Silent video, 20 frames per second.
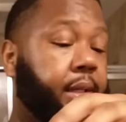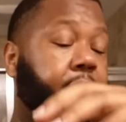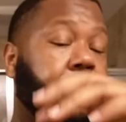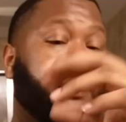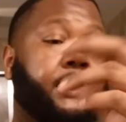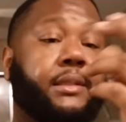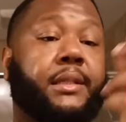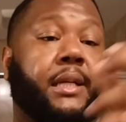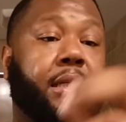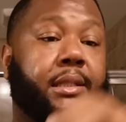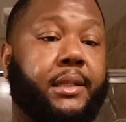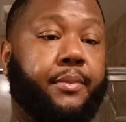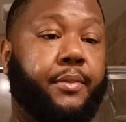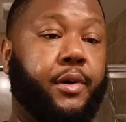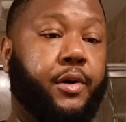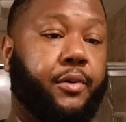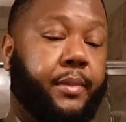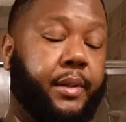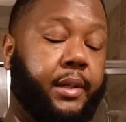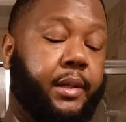is at the
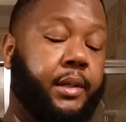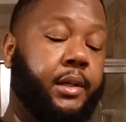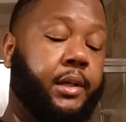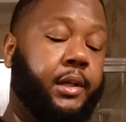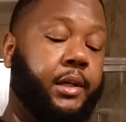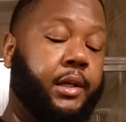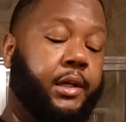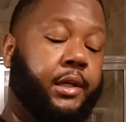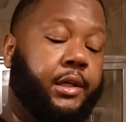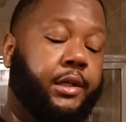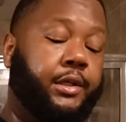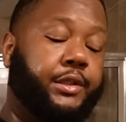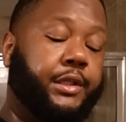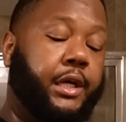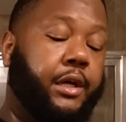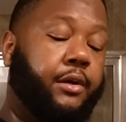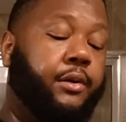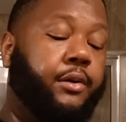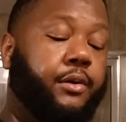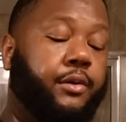moment.
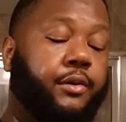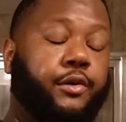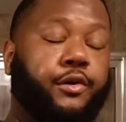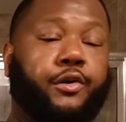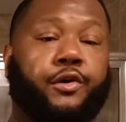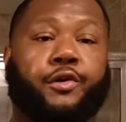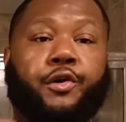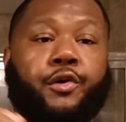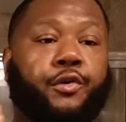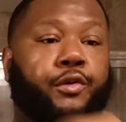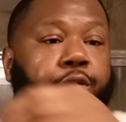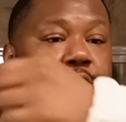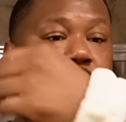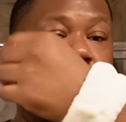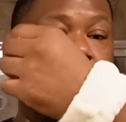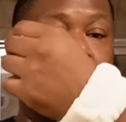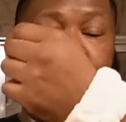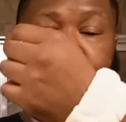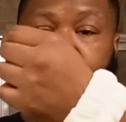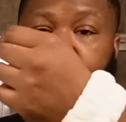We're
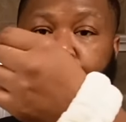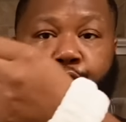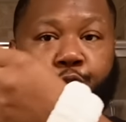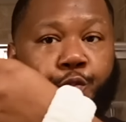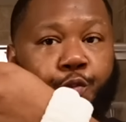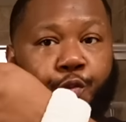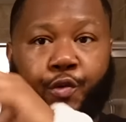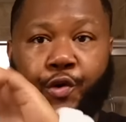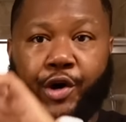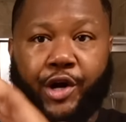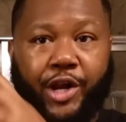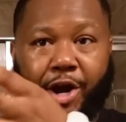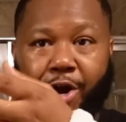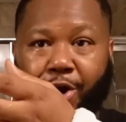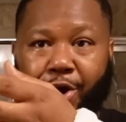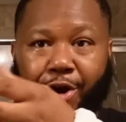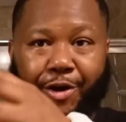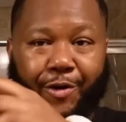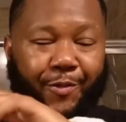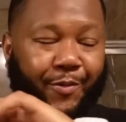just gonna use one
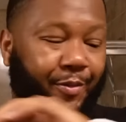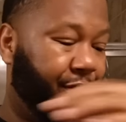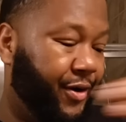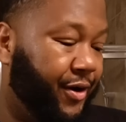arm.